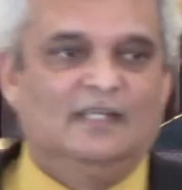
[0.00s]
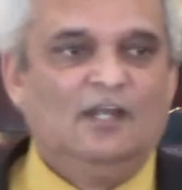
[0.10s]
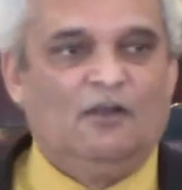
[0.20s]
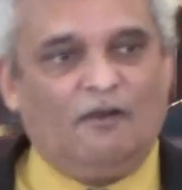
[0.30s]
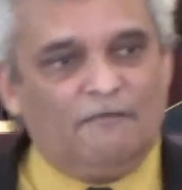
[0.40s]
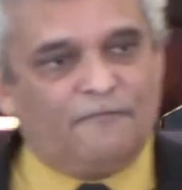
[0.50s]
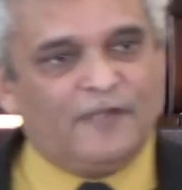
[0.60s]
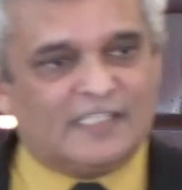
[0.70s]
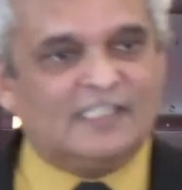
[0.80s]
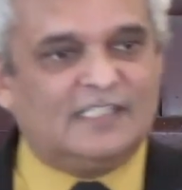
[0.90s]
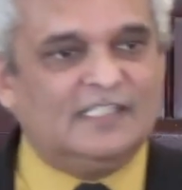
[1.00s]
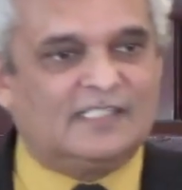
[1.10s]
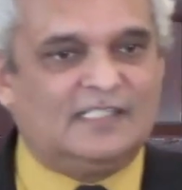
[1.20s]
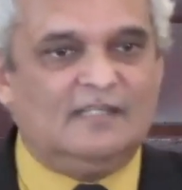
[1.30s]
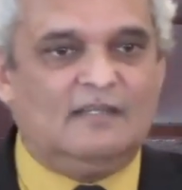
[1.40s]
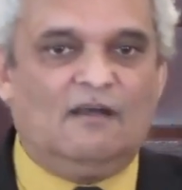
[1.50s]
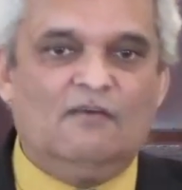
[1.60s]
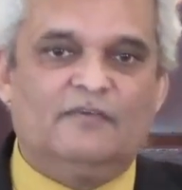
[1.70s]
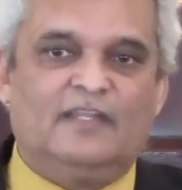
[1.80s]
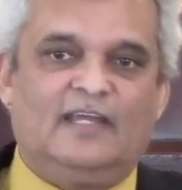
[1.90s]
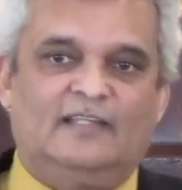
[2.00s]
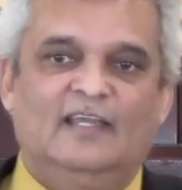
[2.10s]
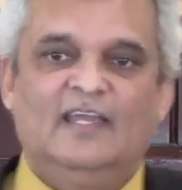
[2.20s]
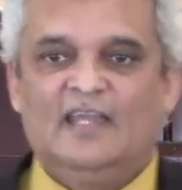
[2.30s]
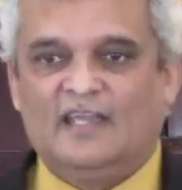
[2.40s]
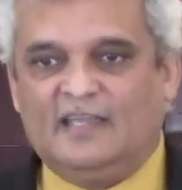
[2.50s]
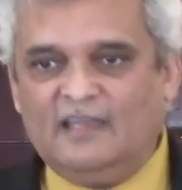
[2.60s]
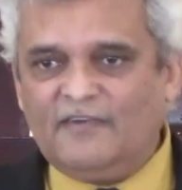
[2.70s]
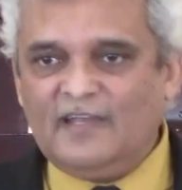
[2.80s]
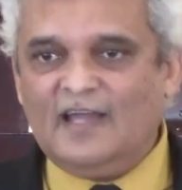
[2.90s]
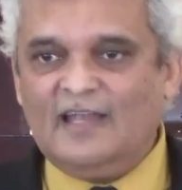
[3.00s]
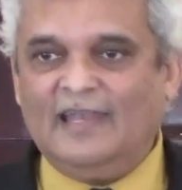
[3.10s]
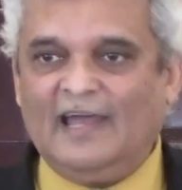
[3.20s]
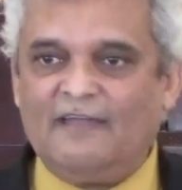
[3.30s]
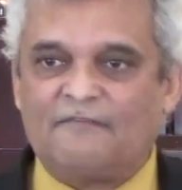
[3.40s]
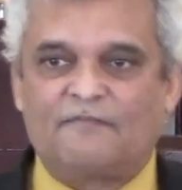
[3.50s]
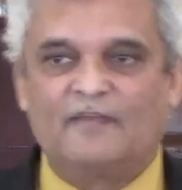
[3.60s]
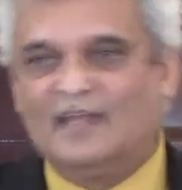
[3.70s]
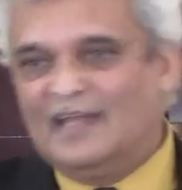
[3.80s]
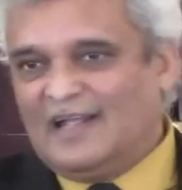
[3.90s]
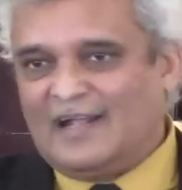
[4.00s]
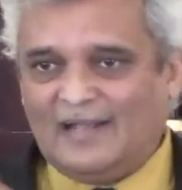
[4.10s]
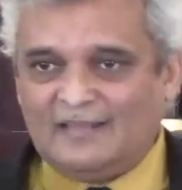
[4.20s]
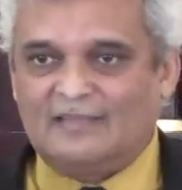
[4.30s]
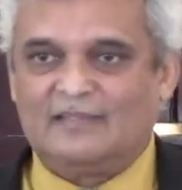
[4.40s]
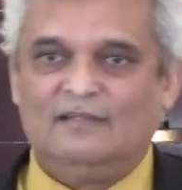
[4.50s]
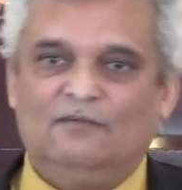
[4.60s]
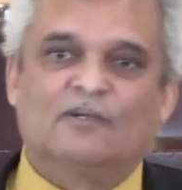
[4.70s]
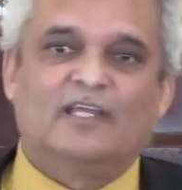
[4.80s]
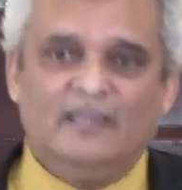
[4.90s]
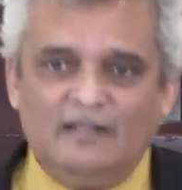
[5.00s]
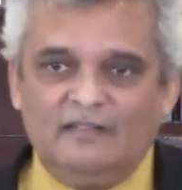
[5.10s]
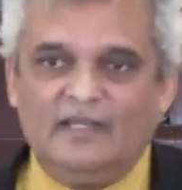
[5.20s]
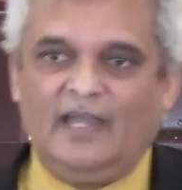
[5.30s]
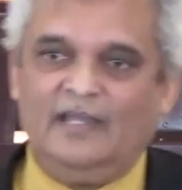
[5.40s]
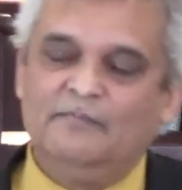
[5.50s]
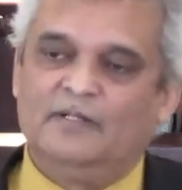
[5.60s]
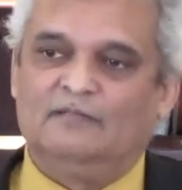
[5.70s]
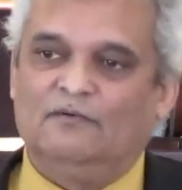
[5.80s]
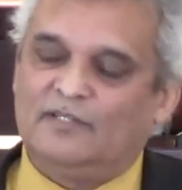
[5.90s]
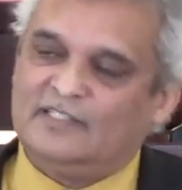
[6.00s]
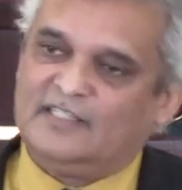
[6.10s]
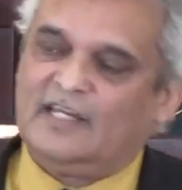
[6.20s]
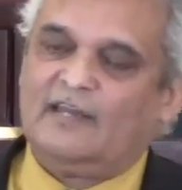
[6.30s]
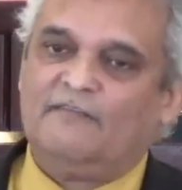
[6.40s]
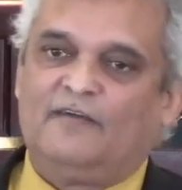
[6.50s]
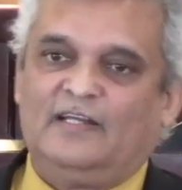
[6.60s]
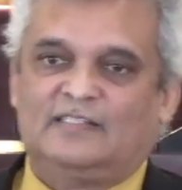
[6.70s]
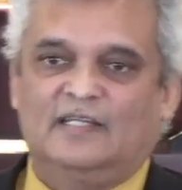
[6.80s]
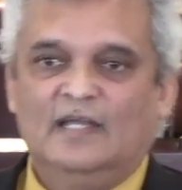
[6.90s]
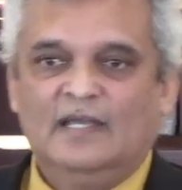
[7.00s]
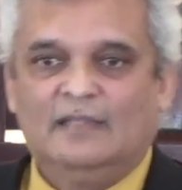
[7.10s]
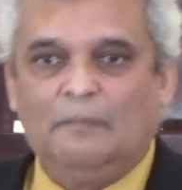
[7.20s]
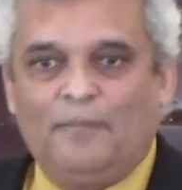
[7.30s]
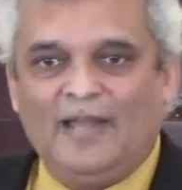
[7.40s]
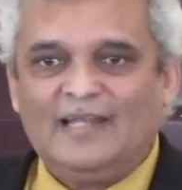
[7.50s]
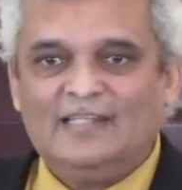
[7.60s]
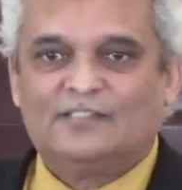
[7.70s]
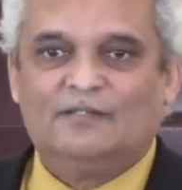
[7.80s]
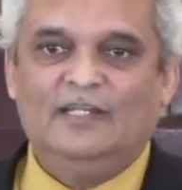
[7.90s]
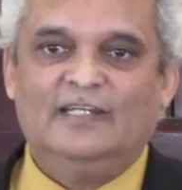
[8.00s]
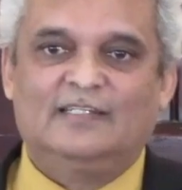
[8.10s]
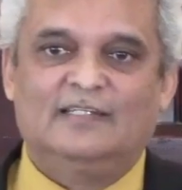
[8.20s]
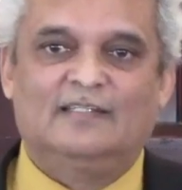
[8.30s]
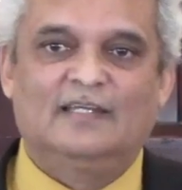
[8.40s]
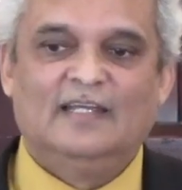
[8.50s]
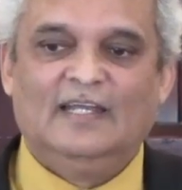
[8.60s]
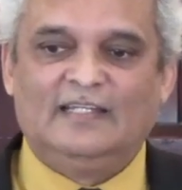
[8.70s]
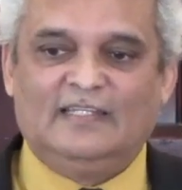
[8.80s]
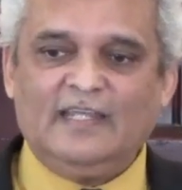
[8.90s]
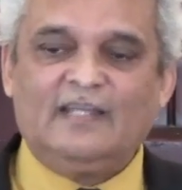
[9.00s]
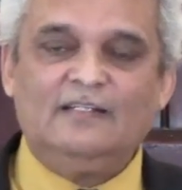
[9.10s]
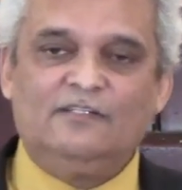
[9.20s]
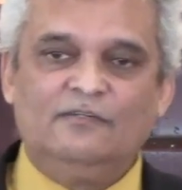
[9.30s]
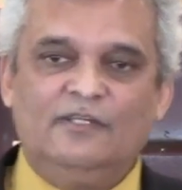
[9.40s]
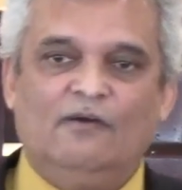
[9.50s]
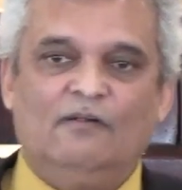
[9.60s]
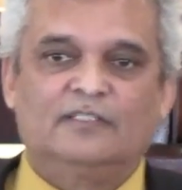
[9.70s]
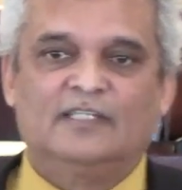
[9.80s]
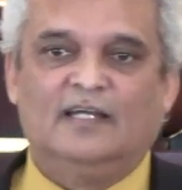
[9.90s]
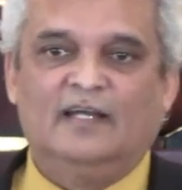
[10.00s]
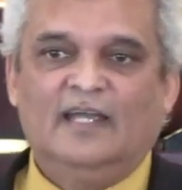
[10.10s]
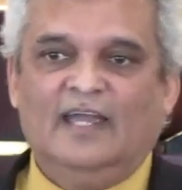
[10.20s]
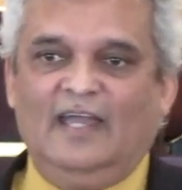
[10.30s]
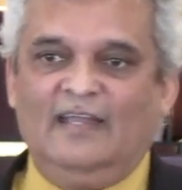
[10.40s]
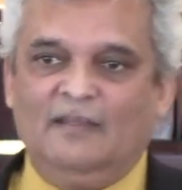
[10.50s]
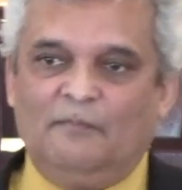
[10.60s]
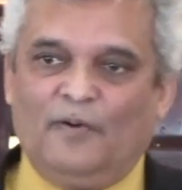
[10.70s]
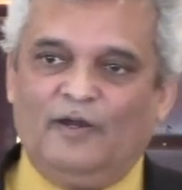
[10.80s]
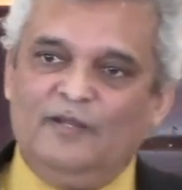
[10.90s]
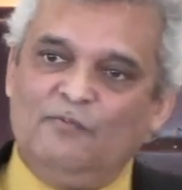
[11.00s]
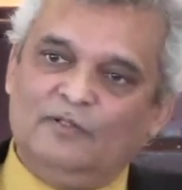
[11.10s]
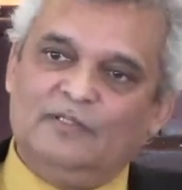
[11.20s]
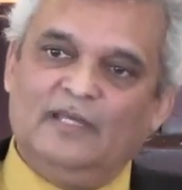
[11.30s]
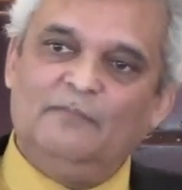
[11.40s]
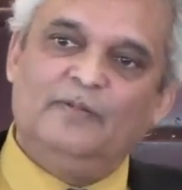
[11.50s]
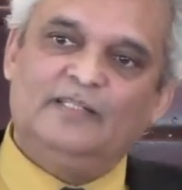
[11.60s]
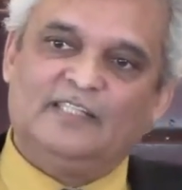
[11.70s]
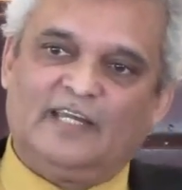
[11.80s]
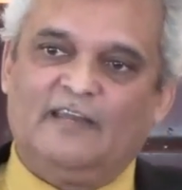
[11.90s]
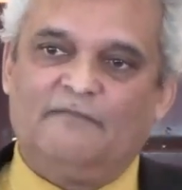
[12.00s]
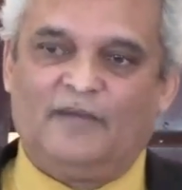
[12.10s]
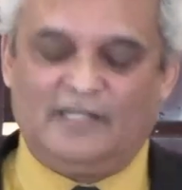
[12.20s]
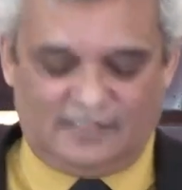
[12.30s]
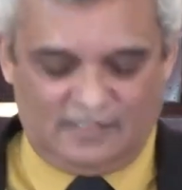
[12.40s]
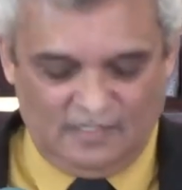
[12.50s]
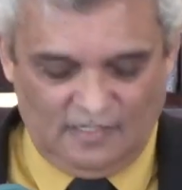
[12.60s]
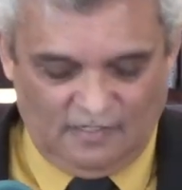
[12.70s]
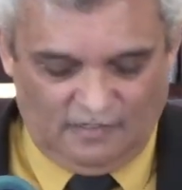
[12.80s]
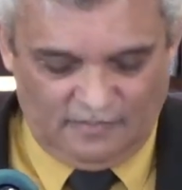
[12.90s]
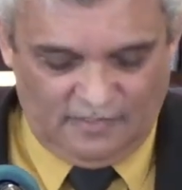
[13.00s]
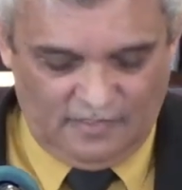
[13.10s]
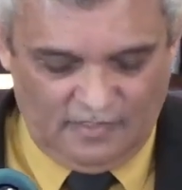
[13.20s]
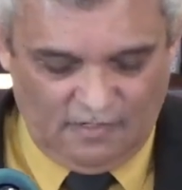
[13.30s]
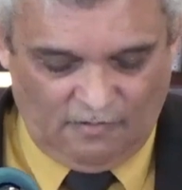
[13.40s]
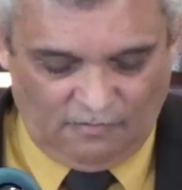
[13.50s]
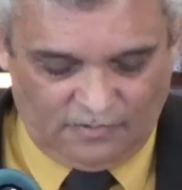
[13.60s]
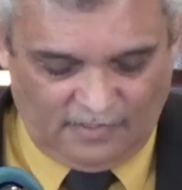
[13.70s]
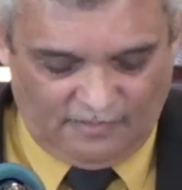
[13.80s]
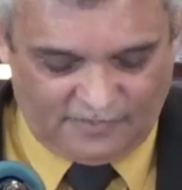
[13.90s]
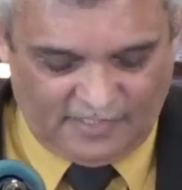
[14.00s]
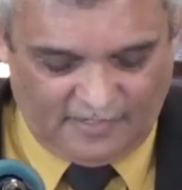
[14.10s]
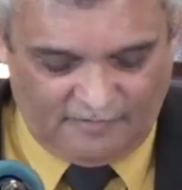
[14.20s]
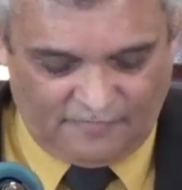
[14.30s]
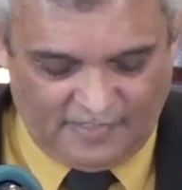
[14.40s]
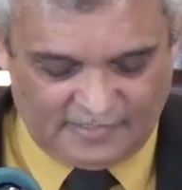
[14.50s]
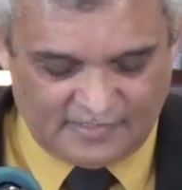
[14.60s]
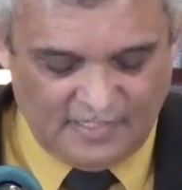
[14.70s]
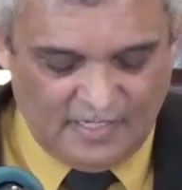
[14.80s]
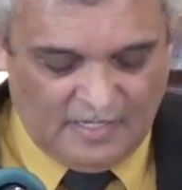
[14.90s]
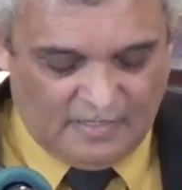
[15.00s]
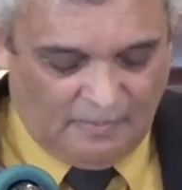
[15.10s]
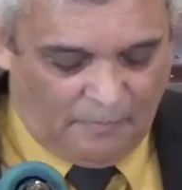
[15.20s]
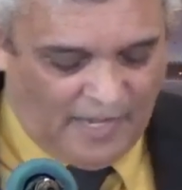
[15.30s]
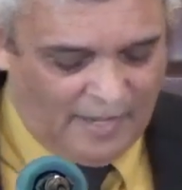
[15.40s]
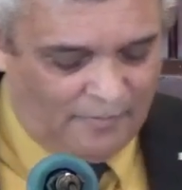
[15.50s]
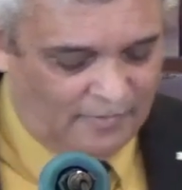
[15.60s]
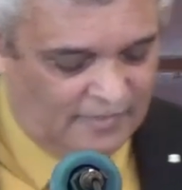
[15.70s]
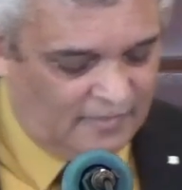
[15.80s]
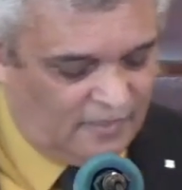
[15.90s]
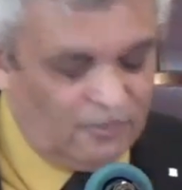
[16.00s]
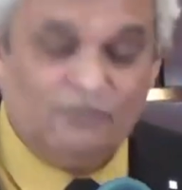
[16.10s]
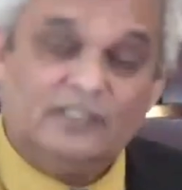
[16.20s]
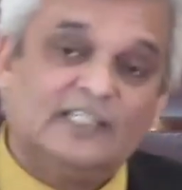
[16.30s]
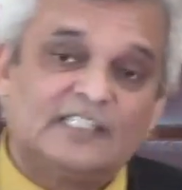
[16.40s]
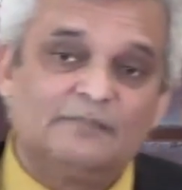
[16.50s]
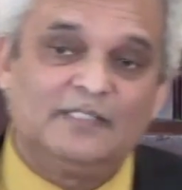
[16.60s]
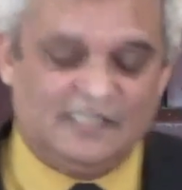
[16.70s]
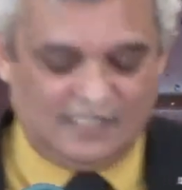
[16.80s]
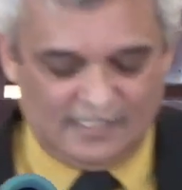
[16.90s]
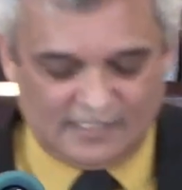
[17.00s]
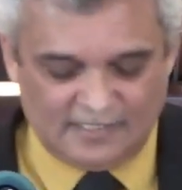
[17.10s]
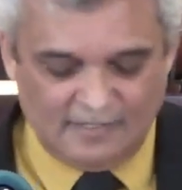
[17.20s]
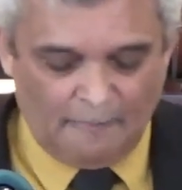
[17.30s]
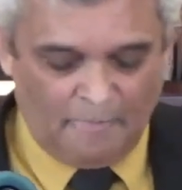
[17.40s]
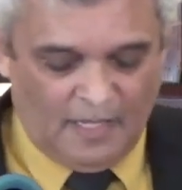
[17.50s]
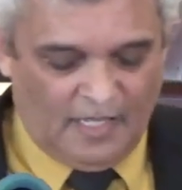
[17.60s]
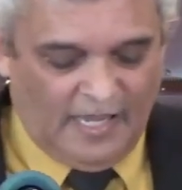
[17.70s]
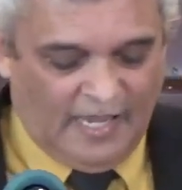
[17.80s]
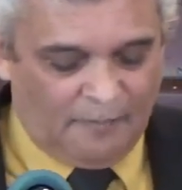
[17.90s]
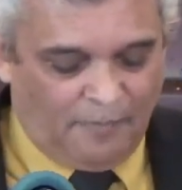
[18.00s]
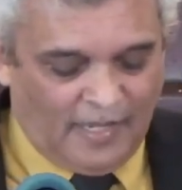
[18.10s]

confesses his sin over that, given a knife, cut or kill the animal or the sacrifice. The blood is collected, taken to the altar, and the body will then be sacrificed on the altar of sacrifice. The Bible in the New Testament says, "And by